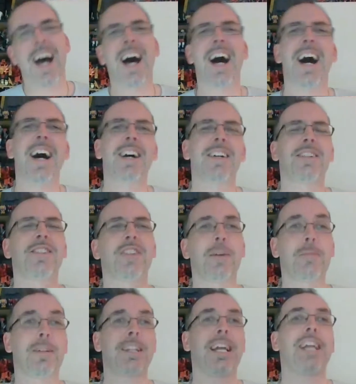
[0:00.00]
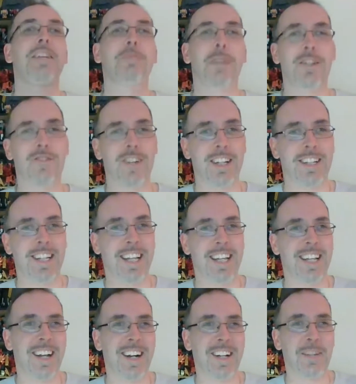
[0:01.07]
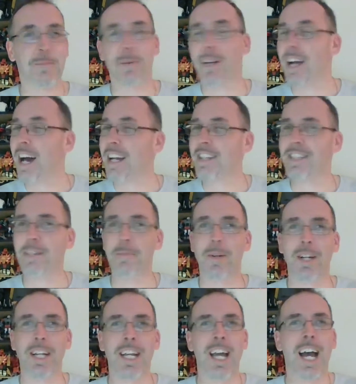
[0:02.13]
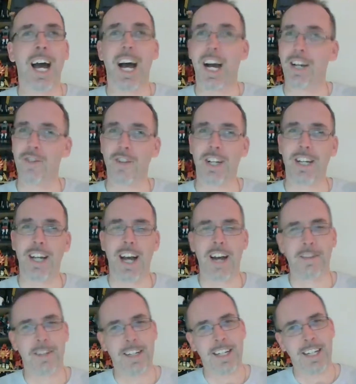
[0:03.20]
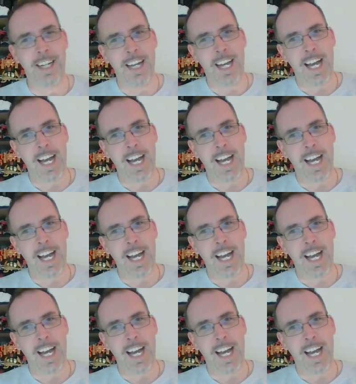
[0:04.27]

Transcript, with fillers: Some Canadians might drink tea, Larkin, but honestly, buddy, I drink coffee.